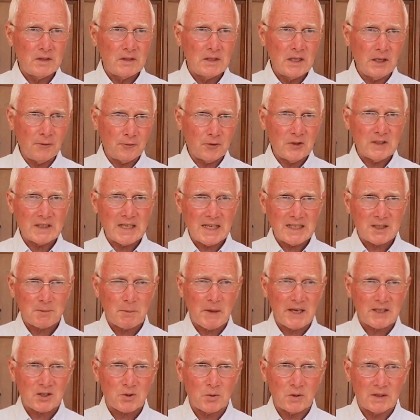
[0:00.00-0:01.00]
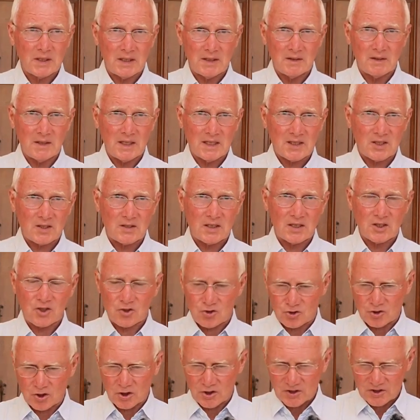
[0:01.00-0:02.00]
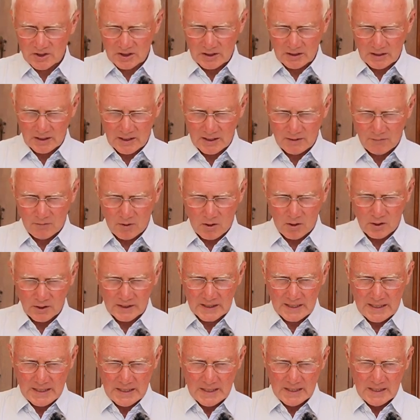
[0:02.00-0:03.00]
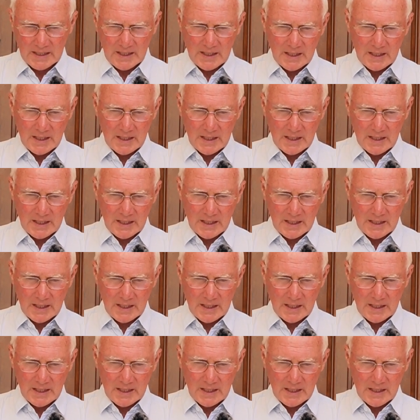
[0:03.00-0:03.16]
different aspects within this trust hierarchy.